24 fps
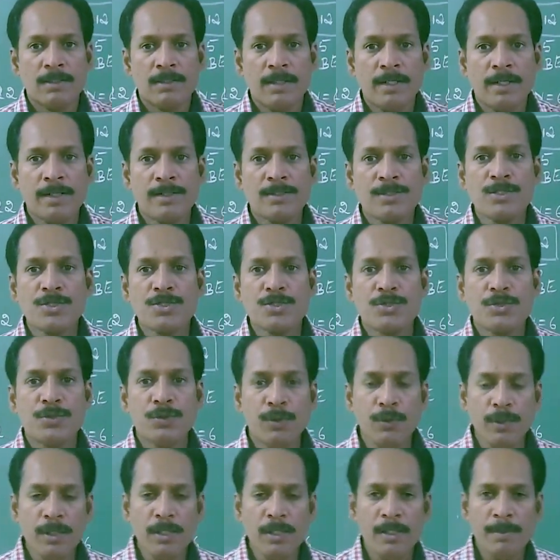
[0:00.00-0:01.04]
There exists
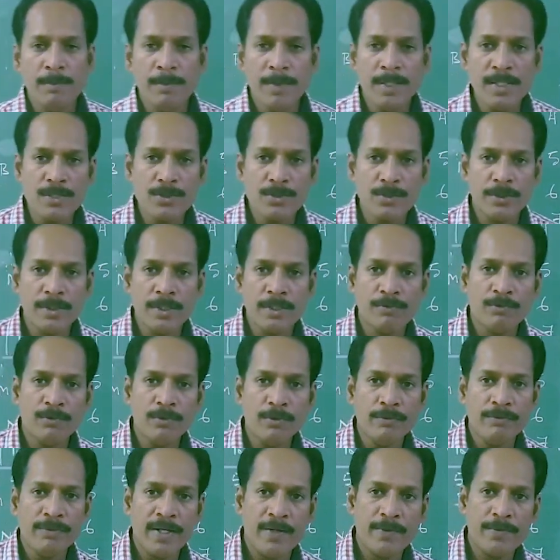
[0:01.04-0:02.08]
no element. So
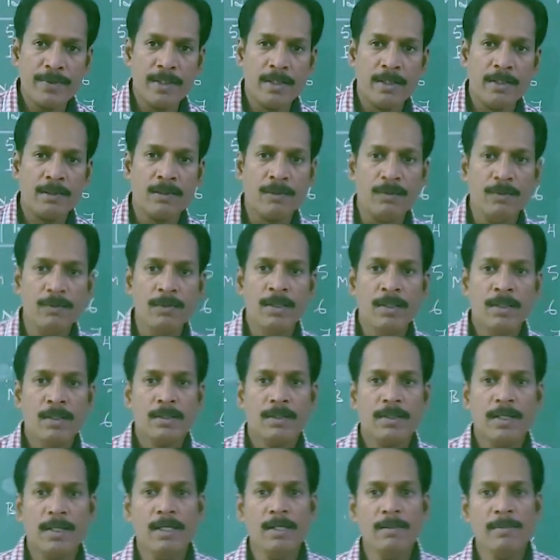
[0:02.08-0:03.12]
therefore we have to
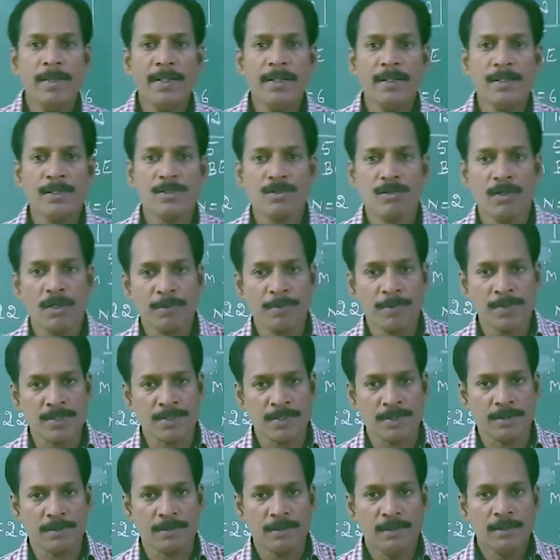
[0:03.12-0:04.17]
conclude the element is not
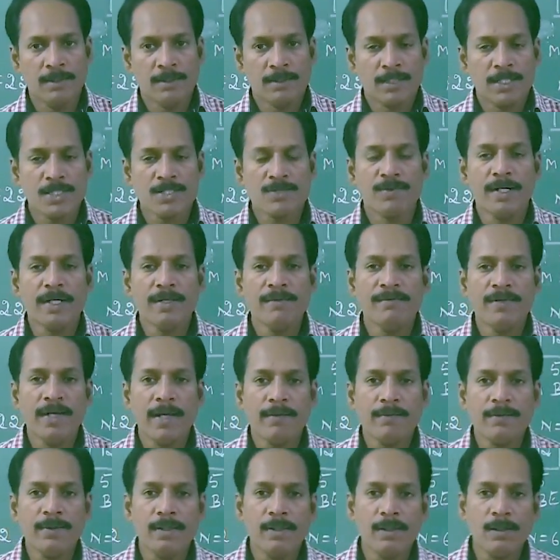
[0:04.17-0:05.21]
present. That's why we
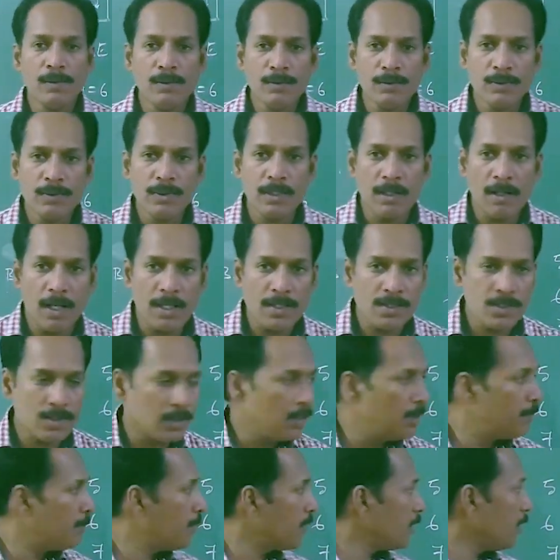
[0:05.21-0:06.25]
have to include the last
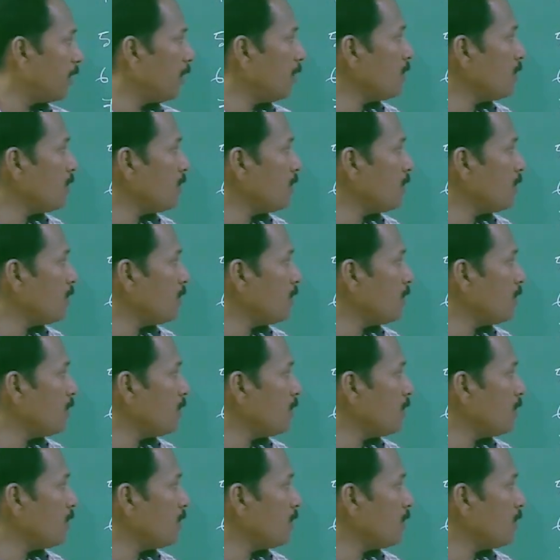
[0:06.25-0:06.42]
element. That